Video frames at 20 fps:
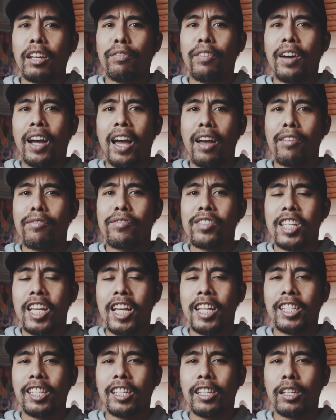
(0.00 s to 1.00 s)
if I haven't
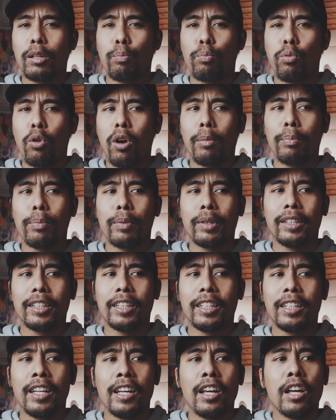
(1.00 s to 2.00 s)
tested it
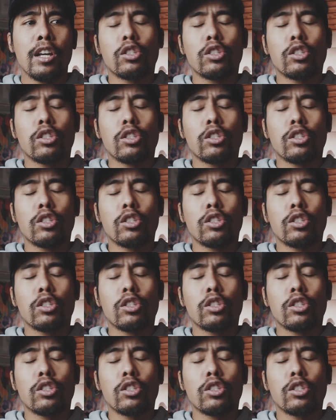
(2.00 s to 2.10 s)
properly?